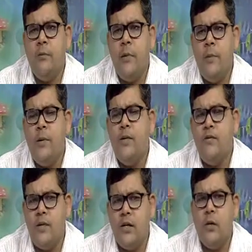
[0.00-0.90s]
may be the
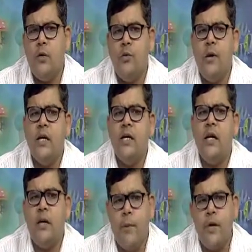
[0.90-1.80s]
physical
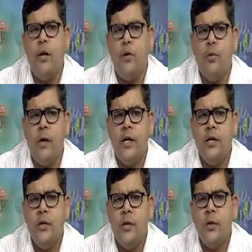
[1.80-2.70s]
cruelty or a mental
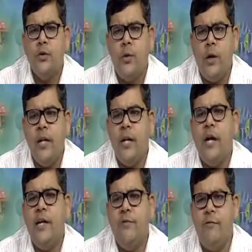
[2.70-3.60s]
cruelty. So, any
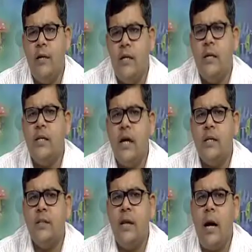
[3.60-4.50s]
kind of mental
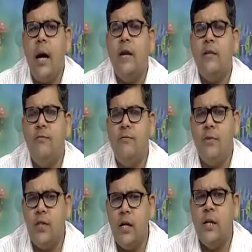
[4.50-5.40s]
torture or the
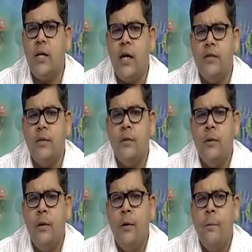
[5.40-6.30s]
physical torture
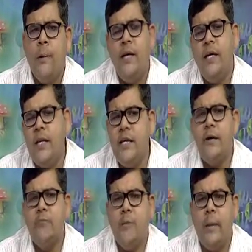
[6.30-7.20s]
by any
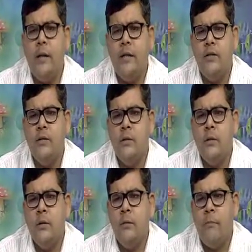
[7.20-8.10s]
of the parties,
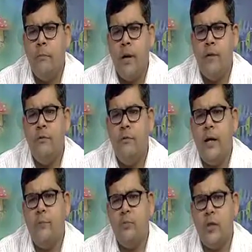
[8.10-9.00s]
by the
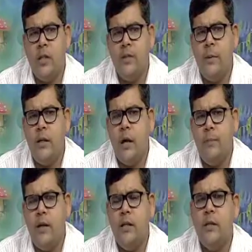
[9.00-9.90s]
wife to the husband or
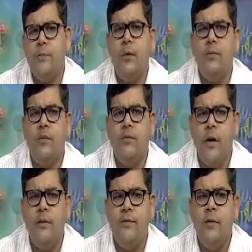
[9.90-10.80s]
by the husband to the
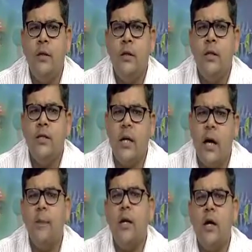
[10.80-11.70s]
wife, is a
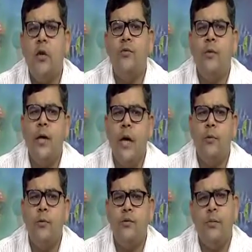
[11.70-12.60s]
common ground for
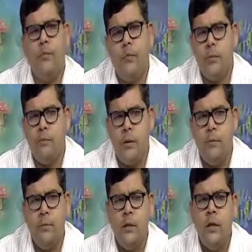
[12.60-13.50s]
divorce for both of them.
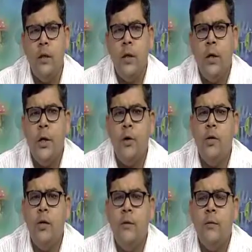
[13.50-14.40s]
Now,
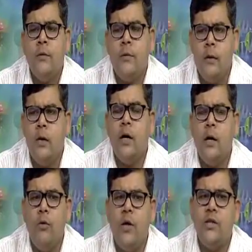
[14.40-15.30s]
the third
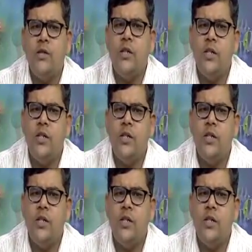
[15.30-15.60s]
ground is the